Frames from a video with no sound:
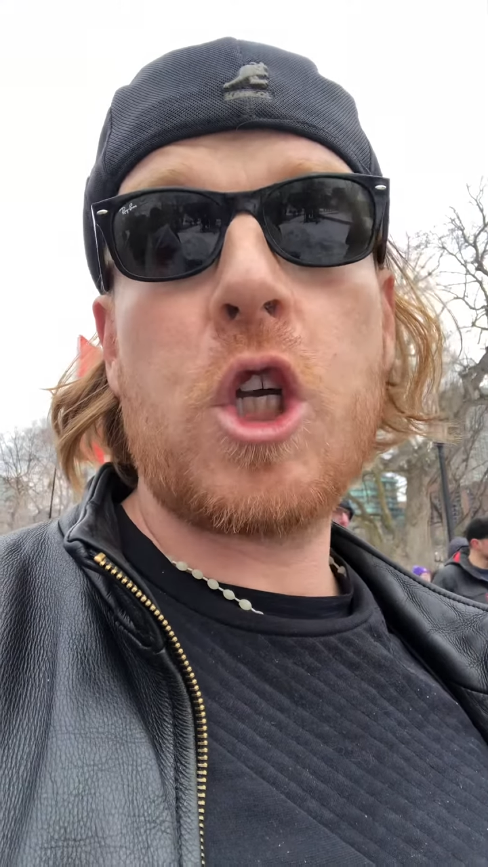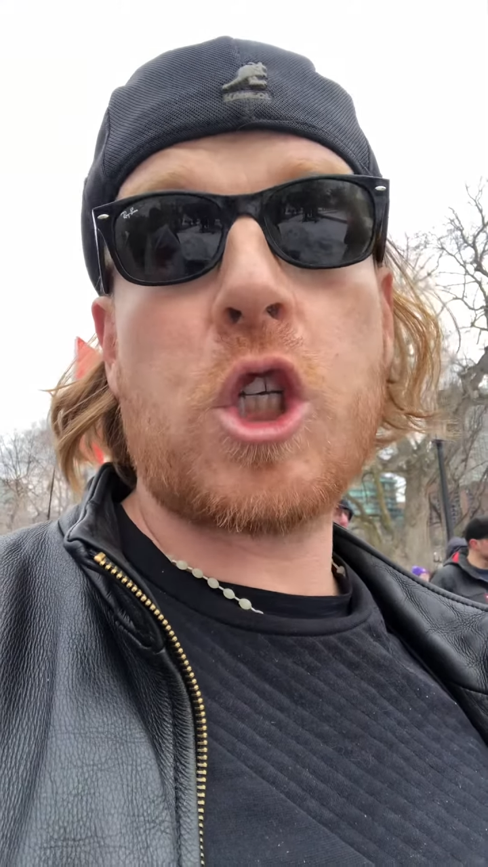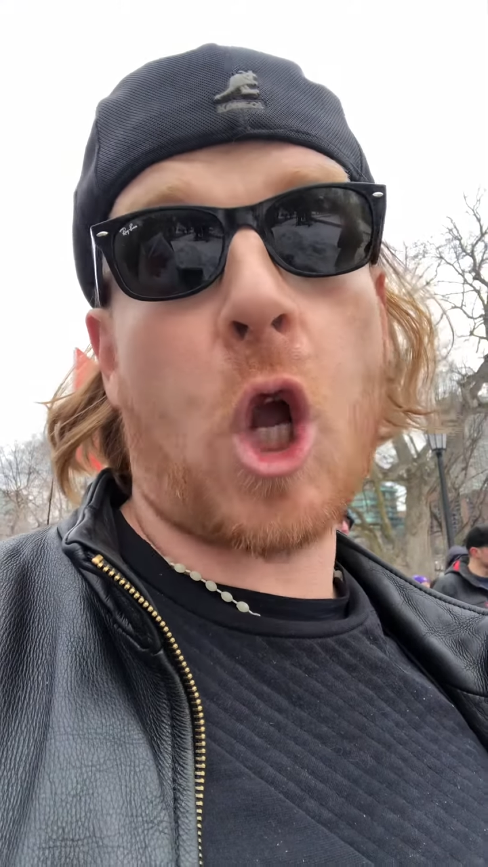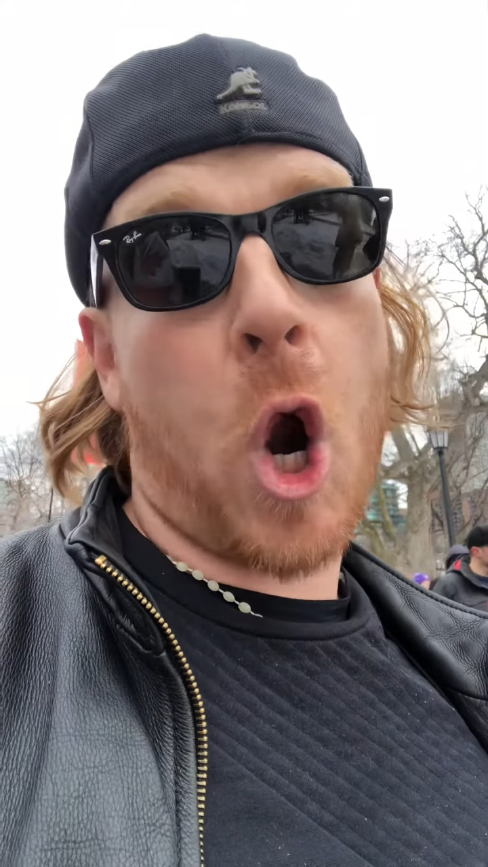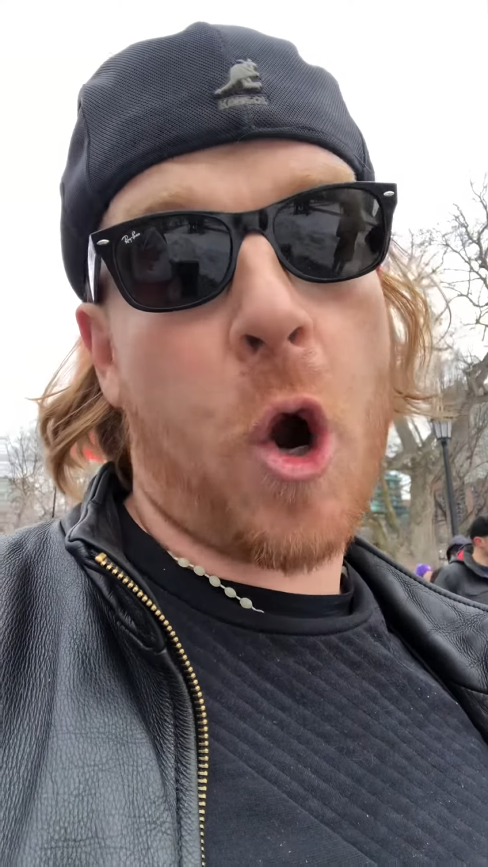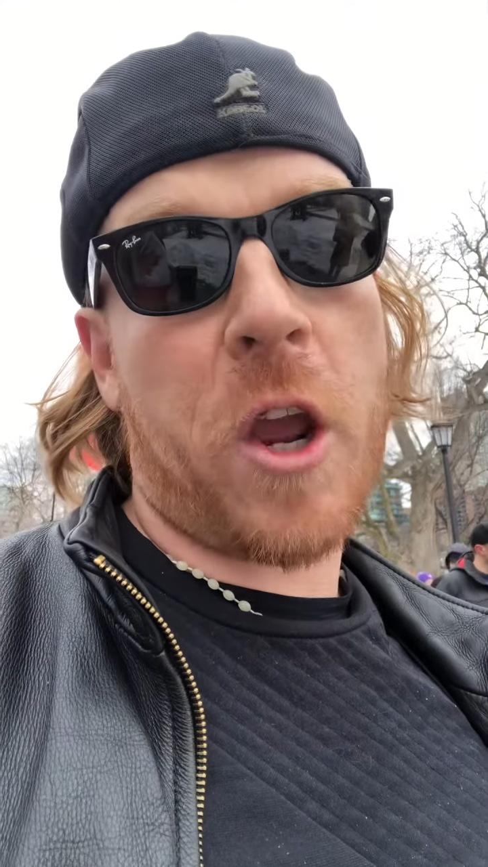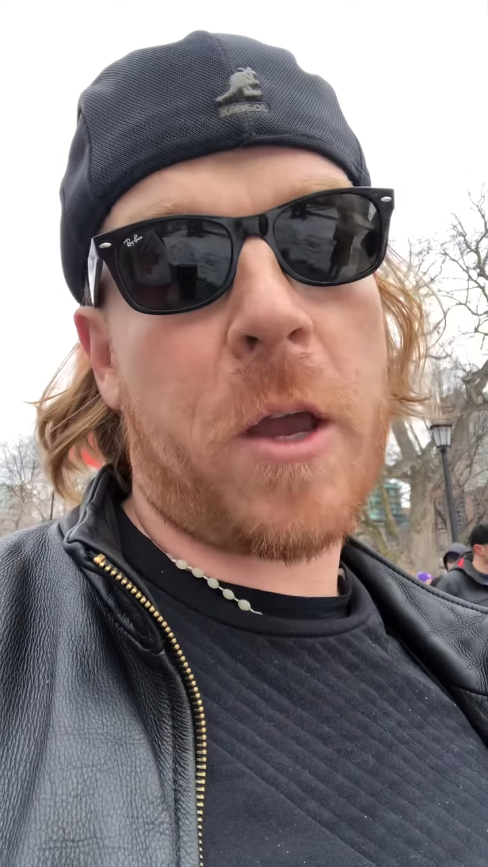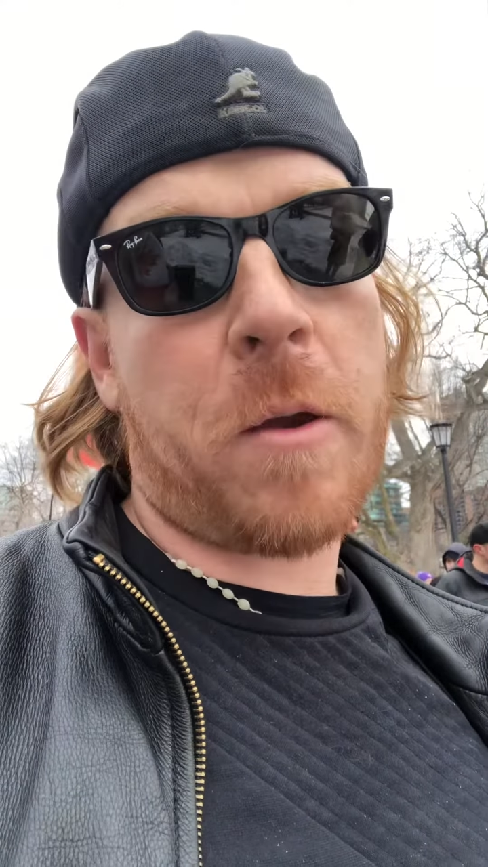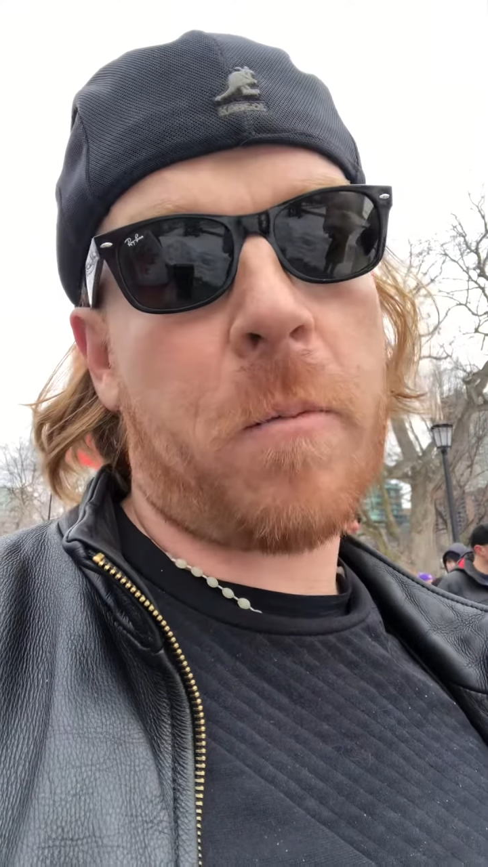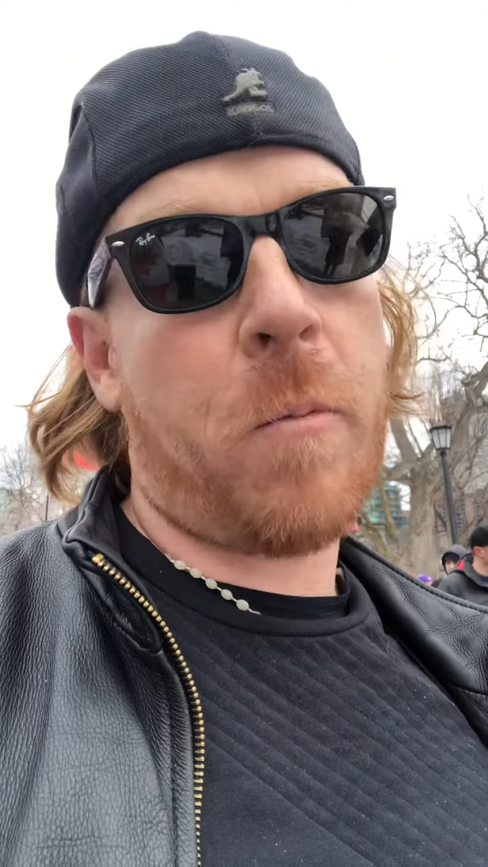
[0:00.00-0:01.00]
starring
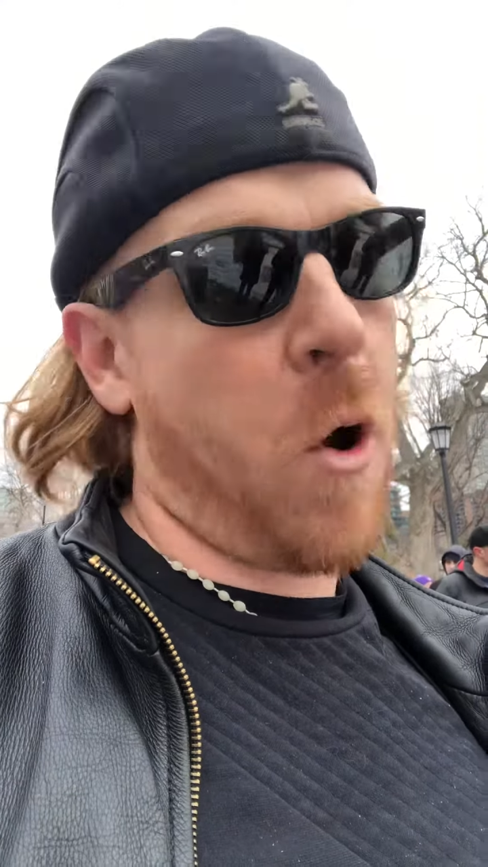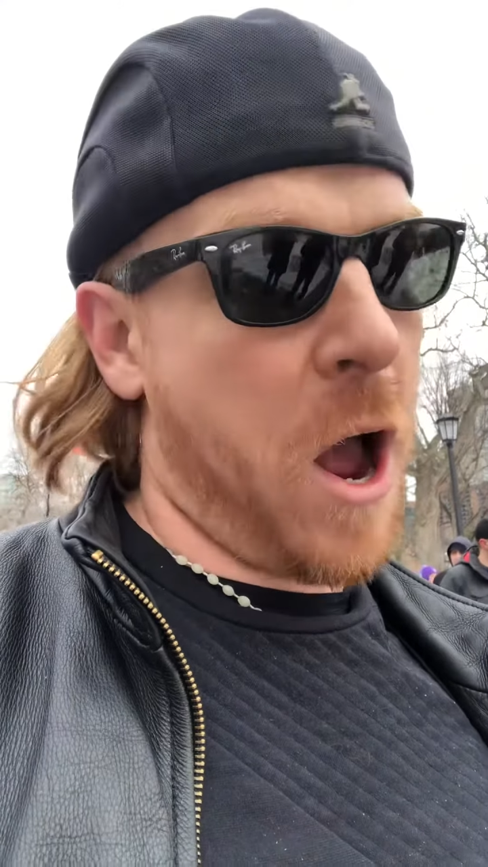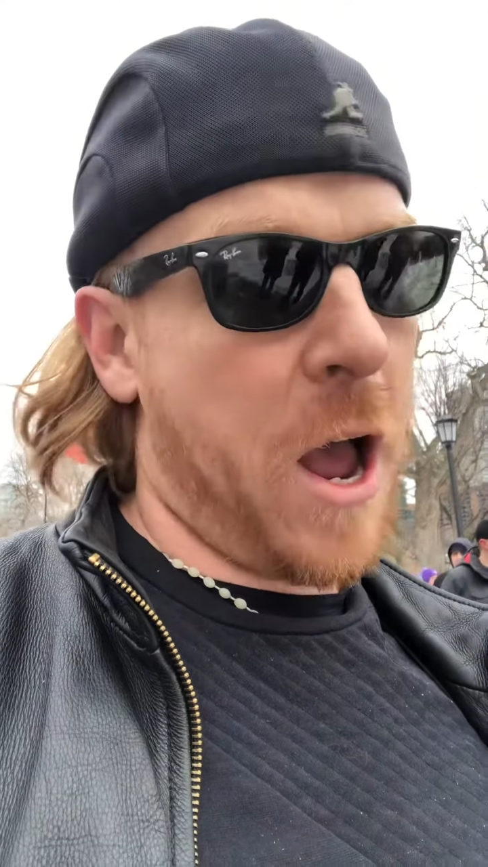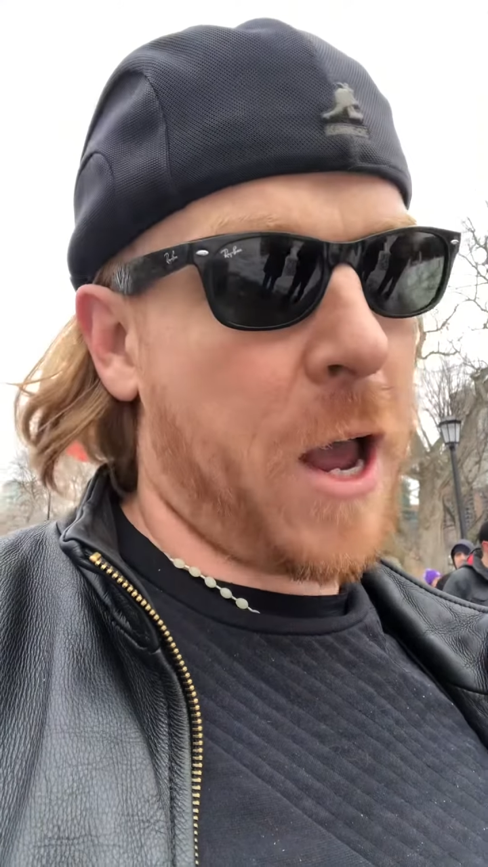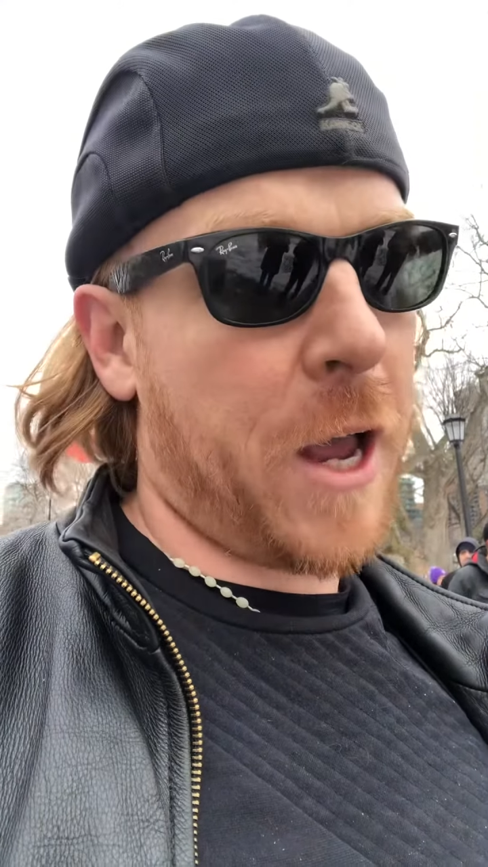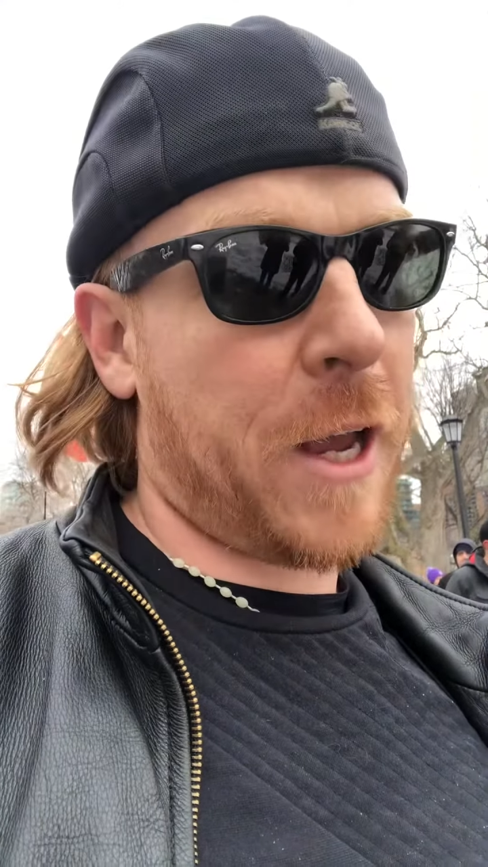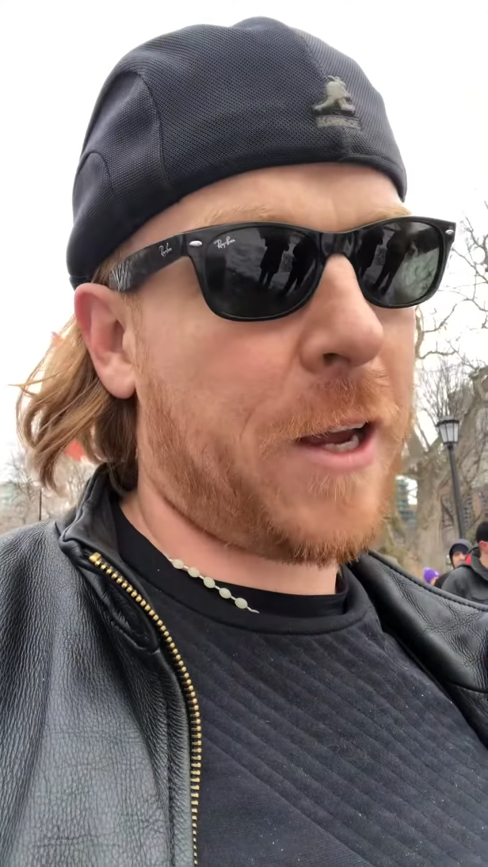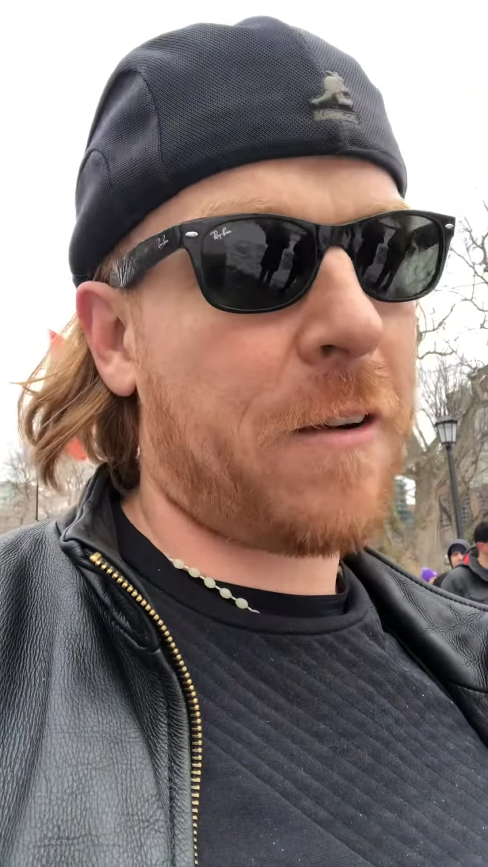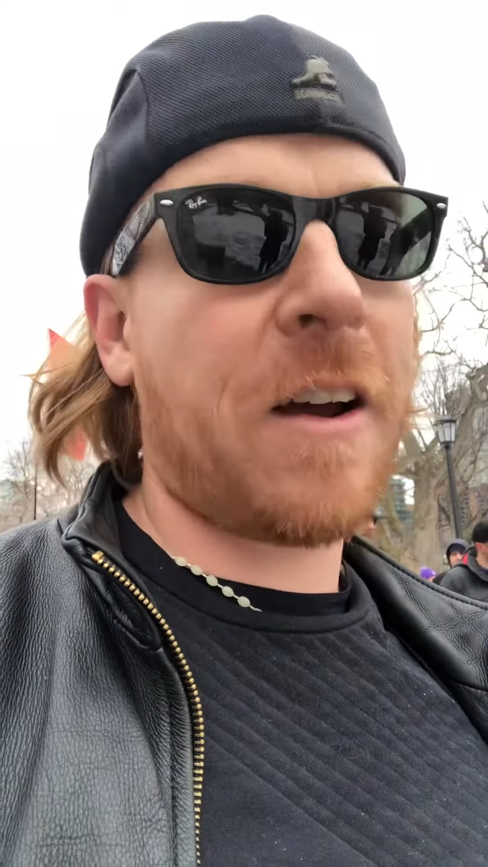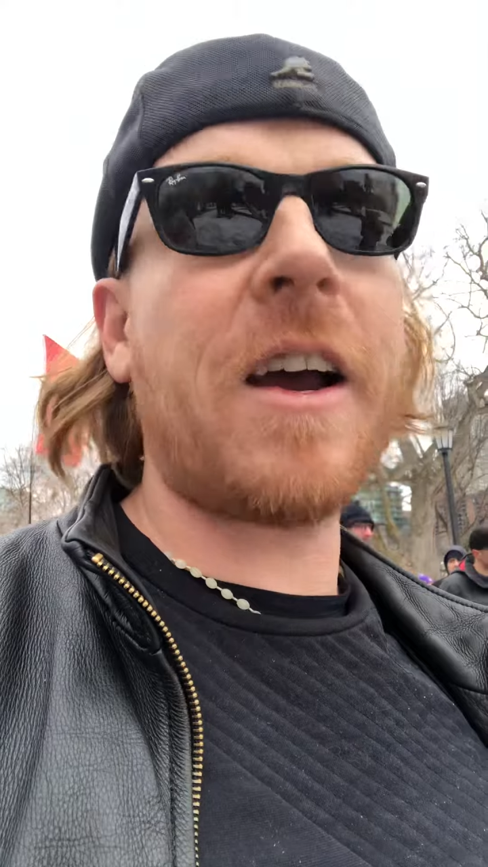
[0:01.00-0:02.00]
moi,
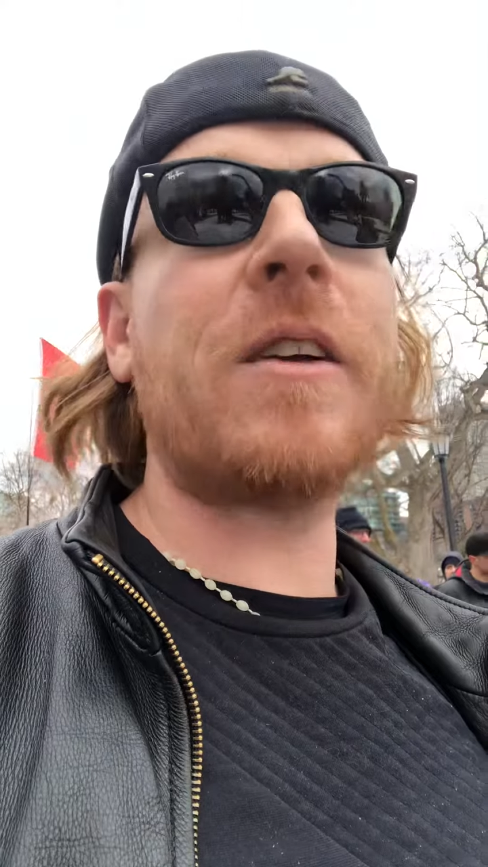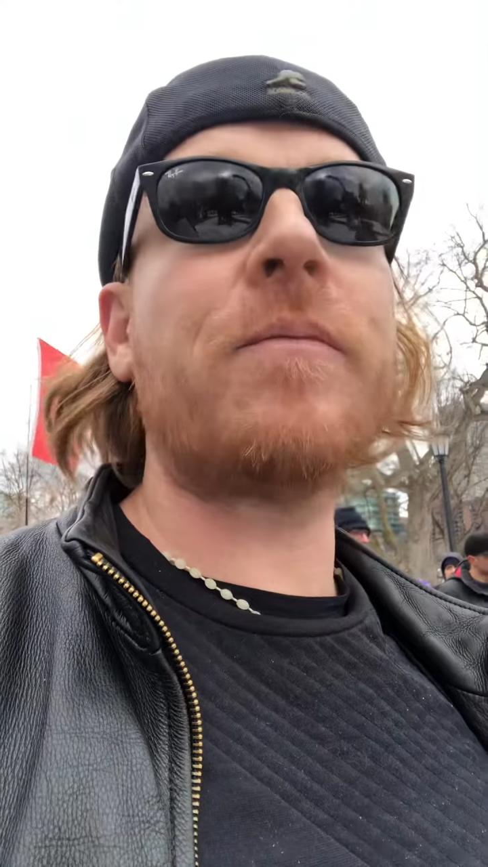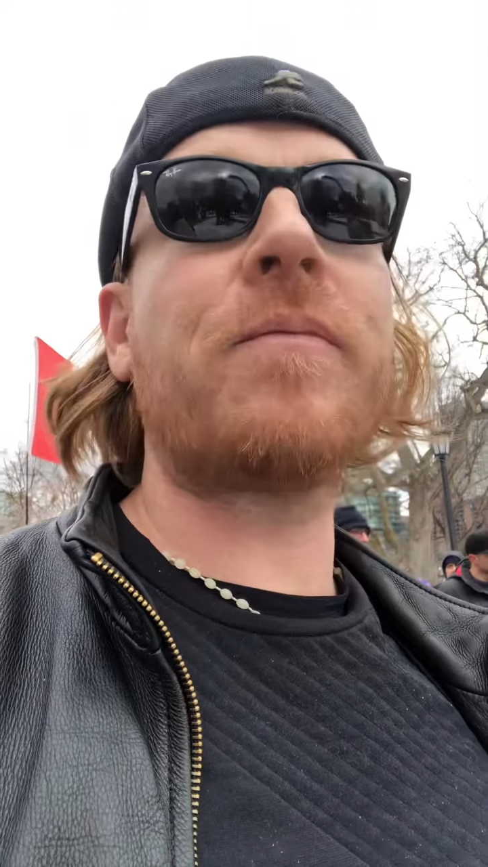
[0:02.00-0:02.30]
right?